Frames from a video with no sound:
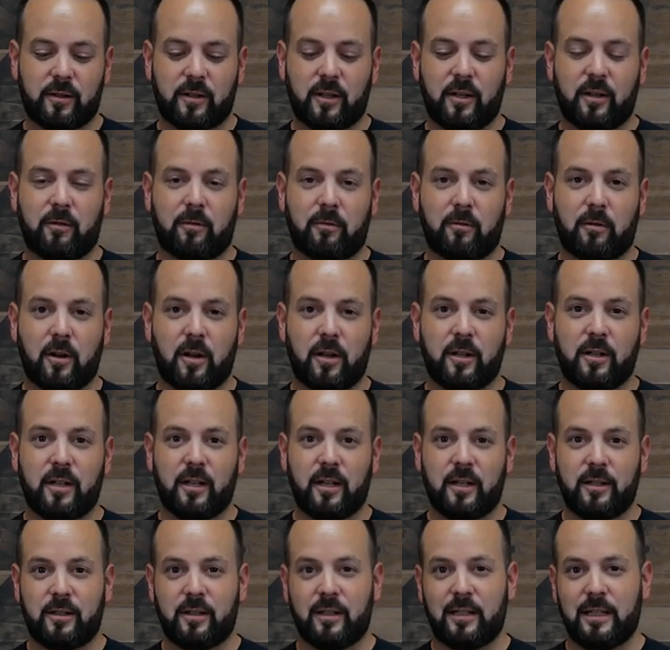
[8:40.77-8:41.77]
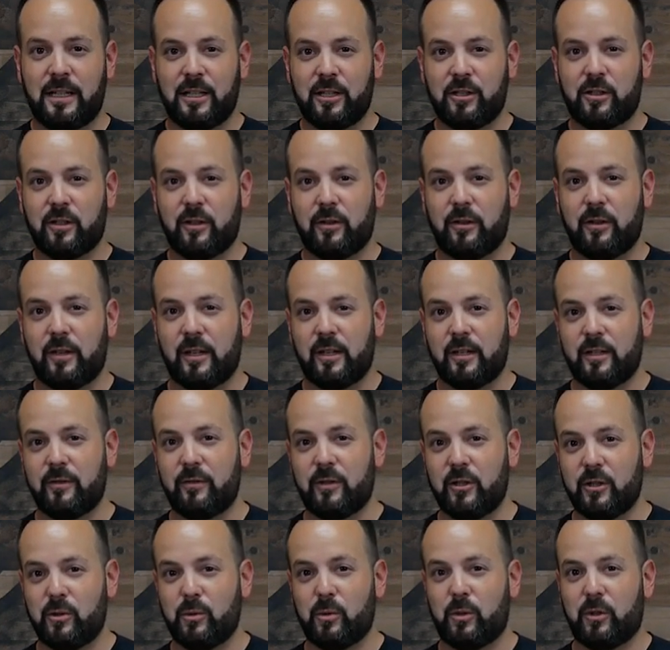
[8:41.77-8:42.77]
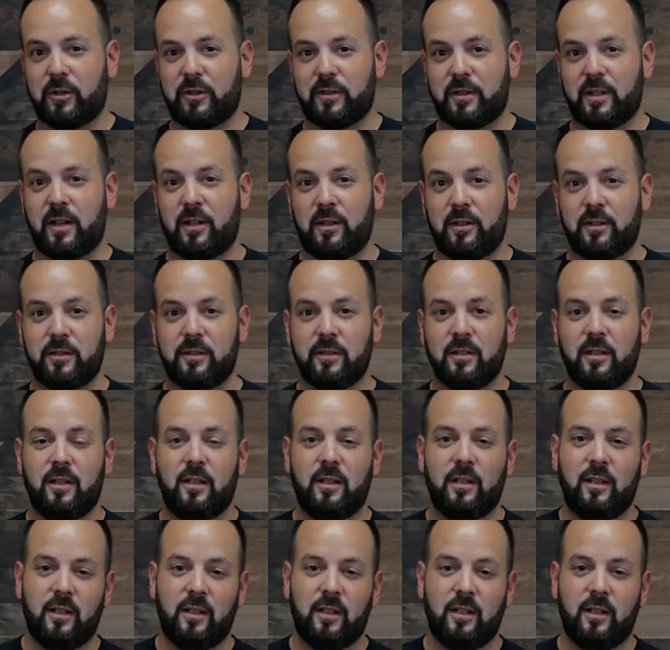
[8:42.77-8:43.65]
is gonna run into each of the individual cells.